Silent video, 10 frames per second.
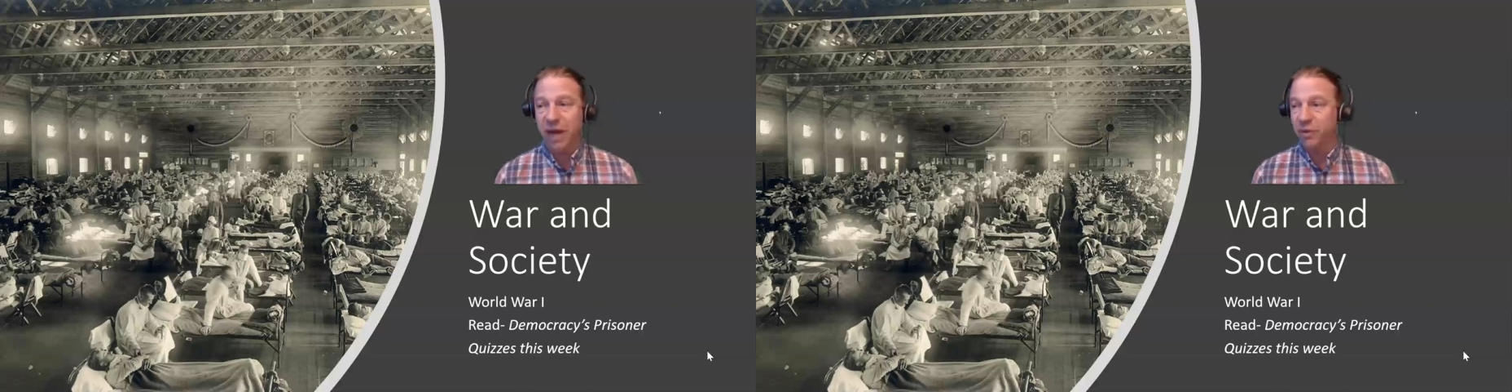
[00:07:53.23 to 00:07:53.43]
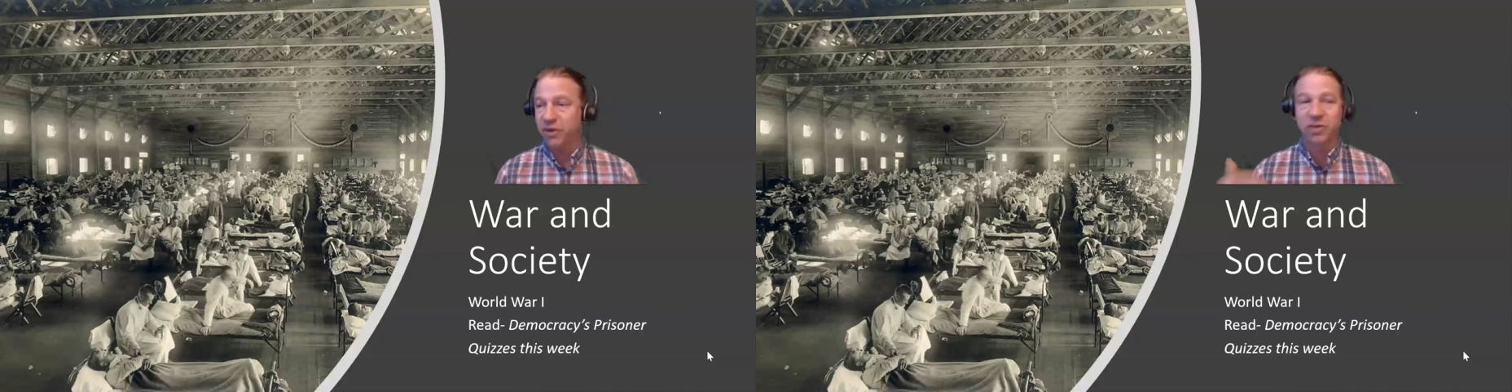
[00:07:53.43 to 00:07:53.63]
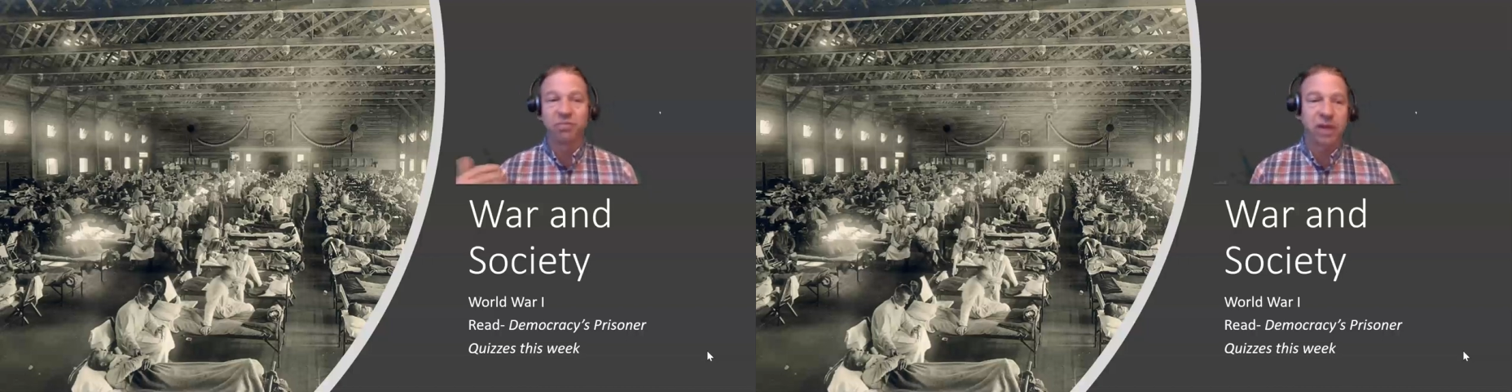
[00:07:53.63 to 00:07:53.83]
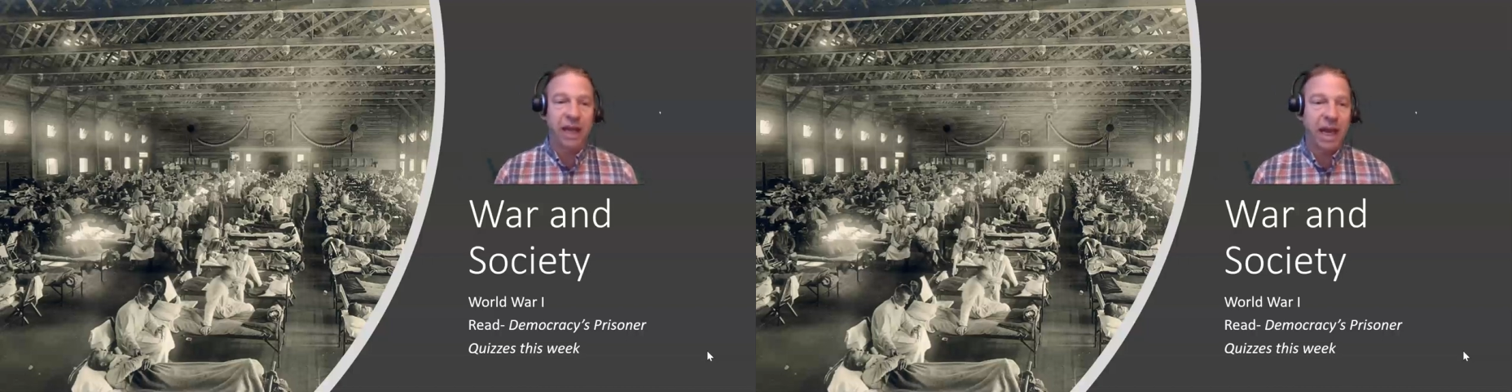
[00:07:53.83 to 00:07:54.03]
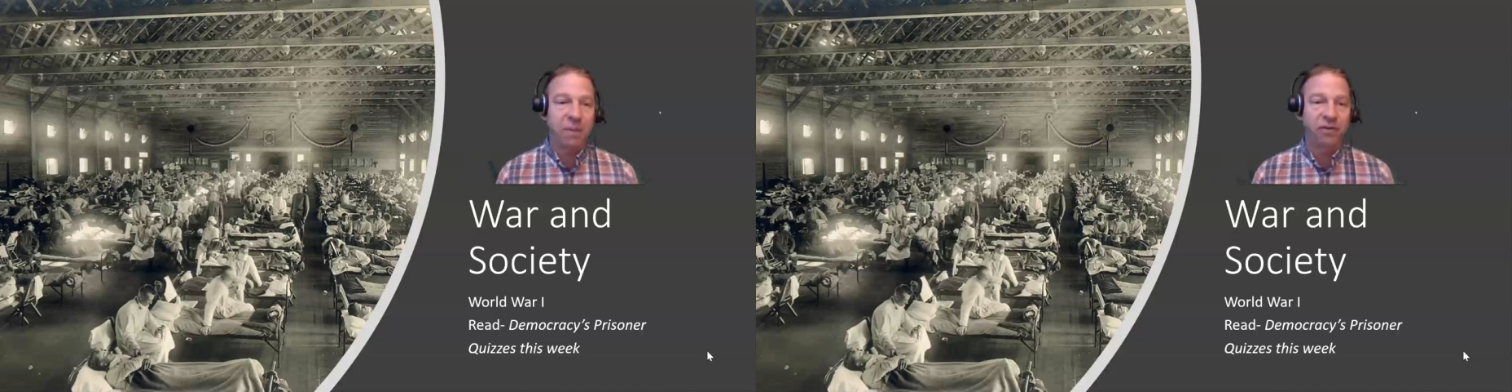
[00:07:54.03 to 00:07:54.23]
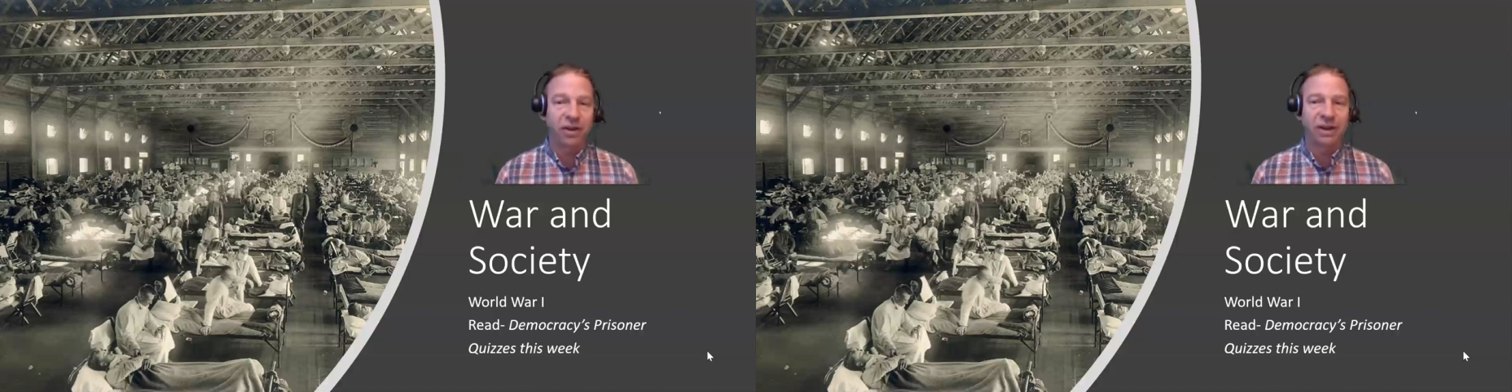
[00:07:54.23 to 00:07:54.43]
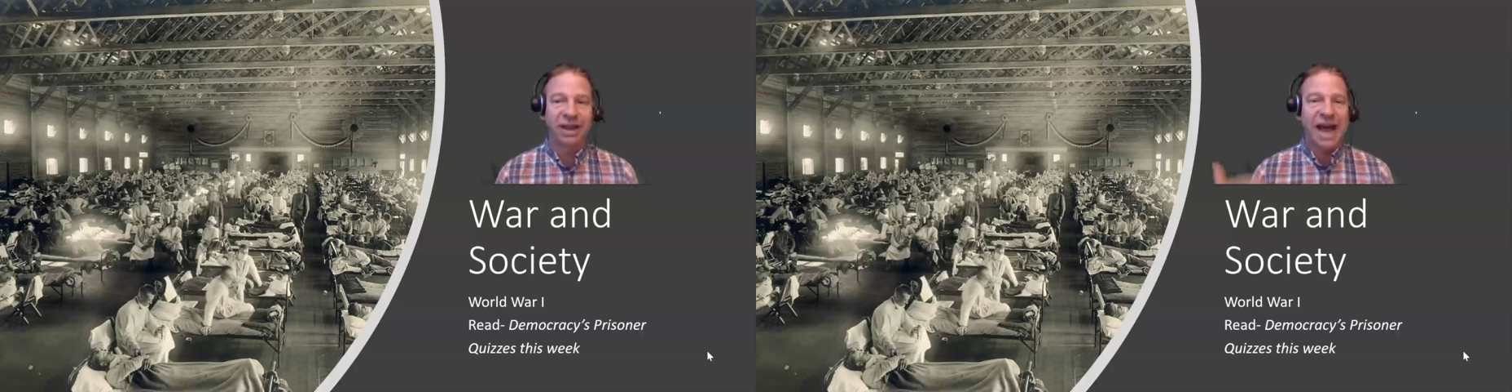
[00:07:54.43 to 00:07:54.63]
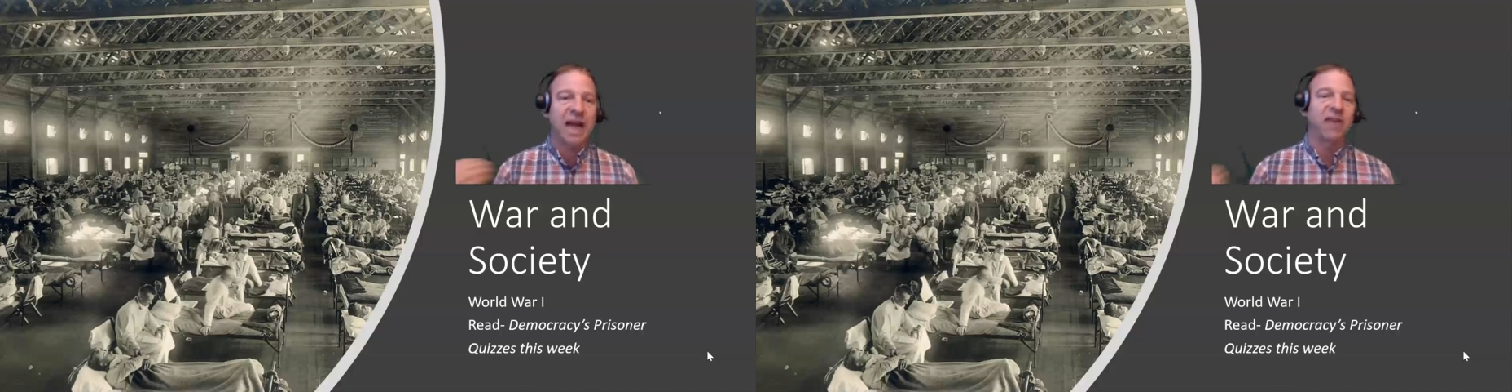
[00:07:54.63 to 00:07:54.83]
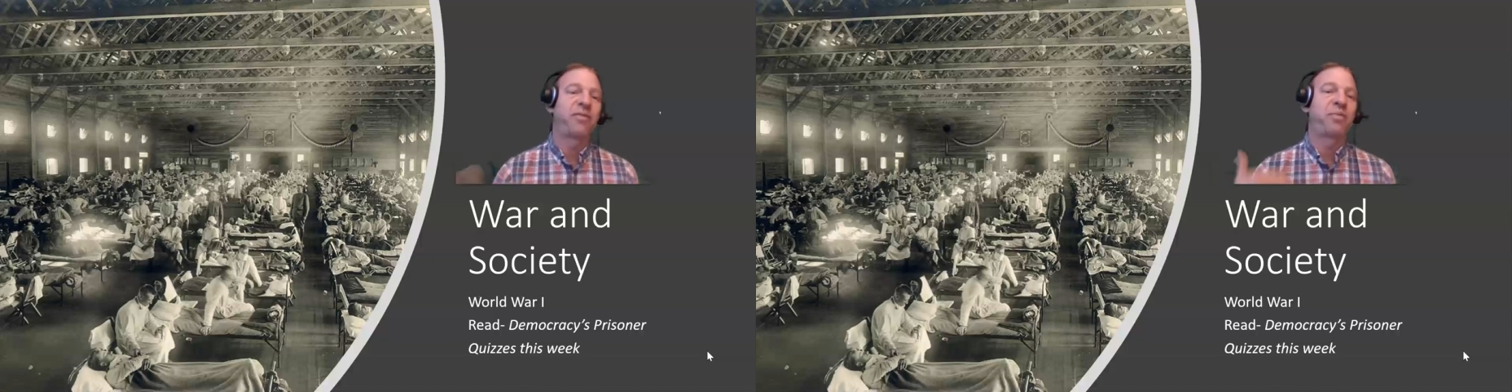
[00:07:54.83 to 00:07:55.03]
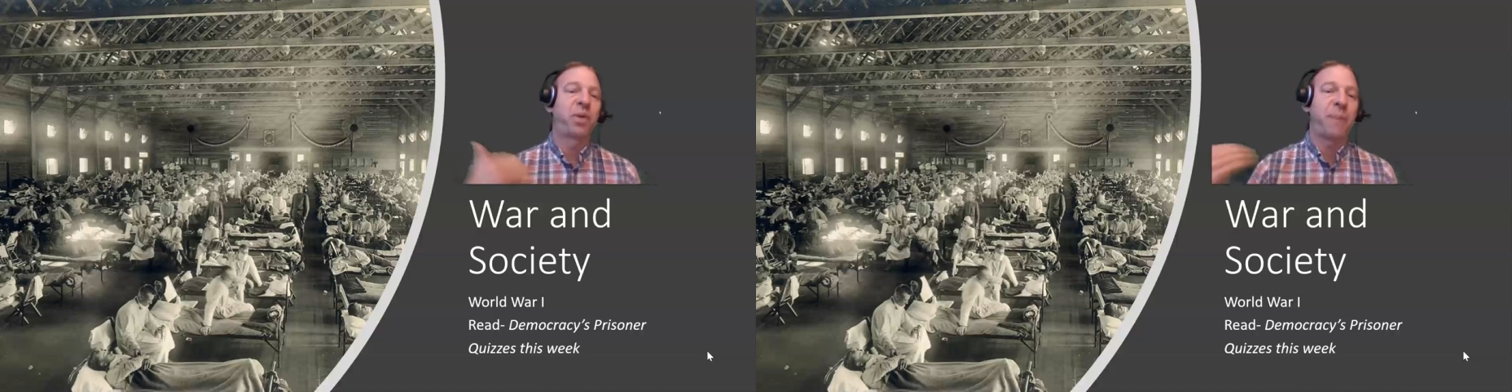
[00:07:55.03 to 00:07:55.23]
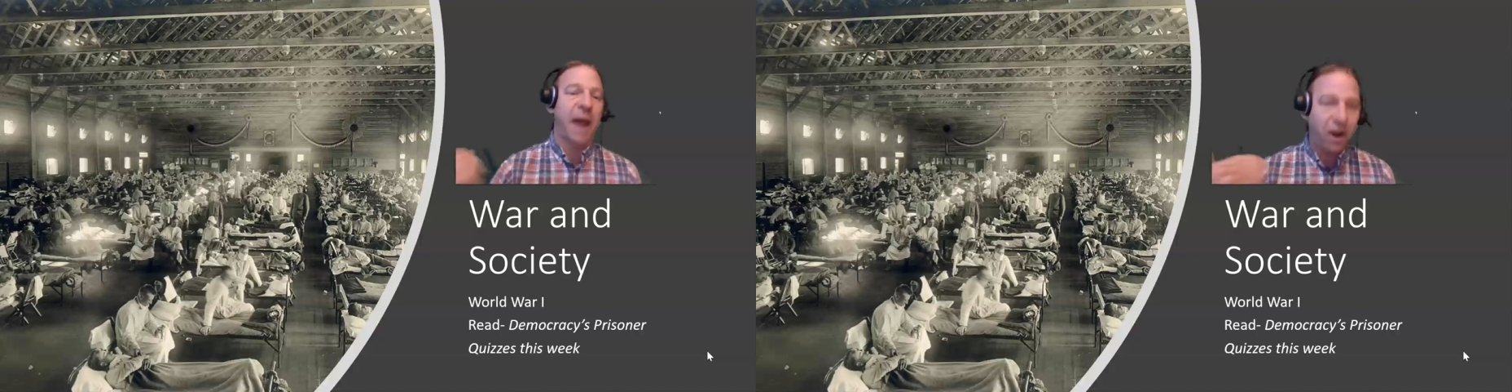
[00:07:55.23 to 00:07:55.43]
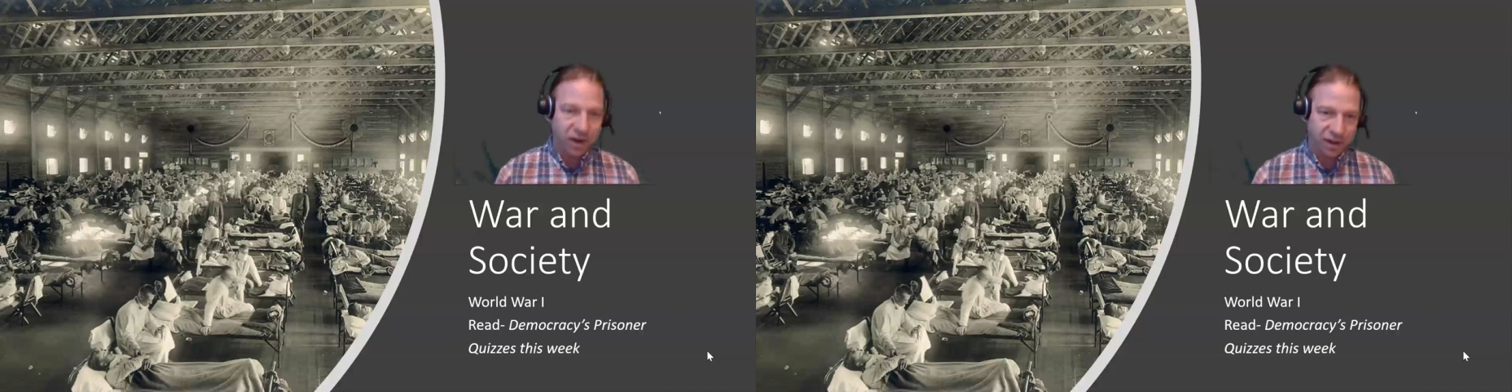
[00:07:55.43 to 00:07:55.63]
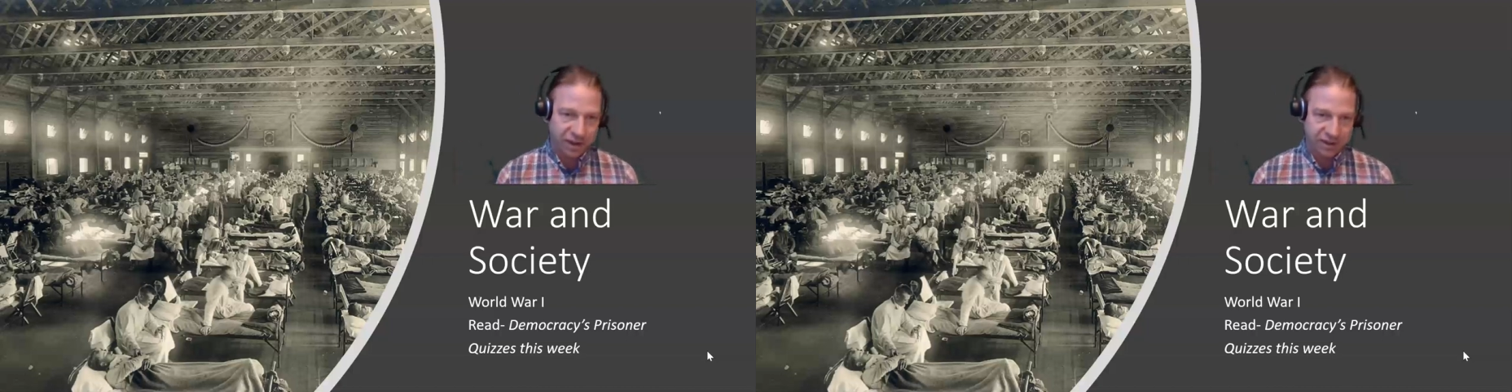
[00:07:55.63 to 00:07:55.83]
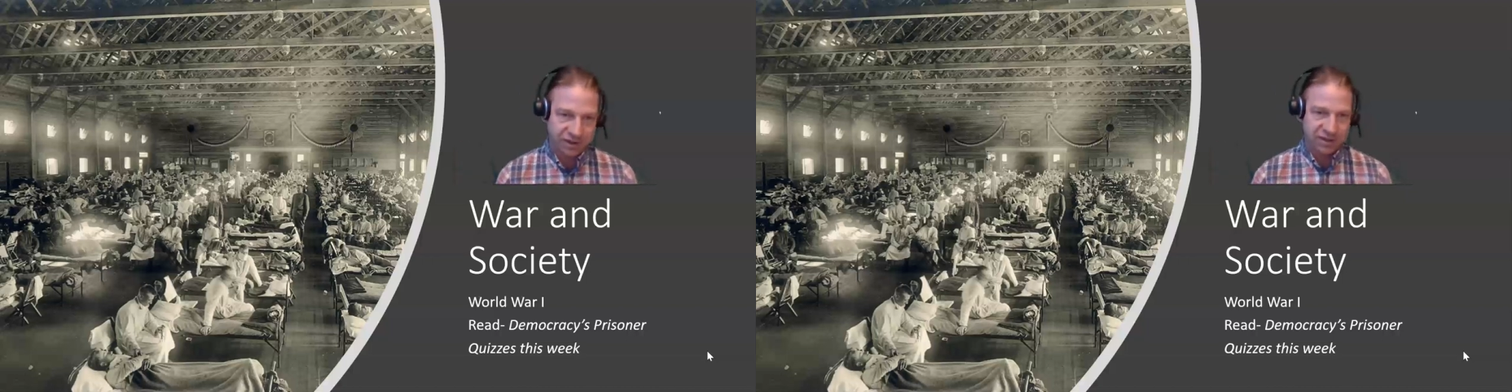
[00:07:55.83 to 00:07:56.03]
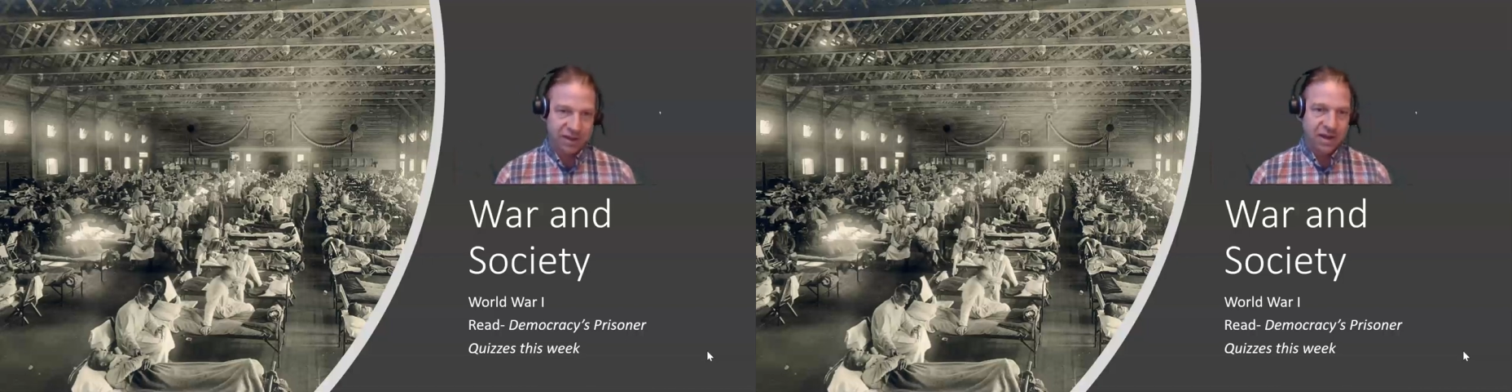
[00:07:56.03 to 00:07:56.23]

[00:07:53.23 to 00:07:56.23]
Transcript: that was to blame for the lack of preparedness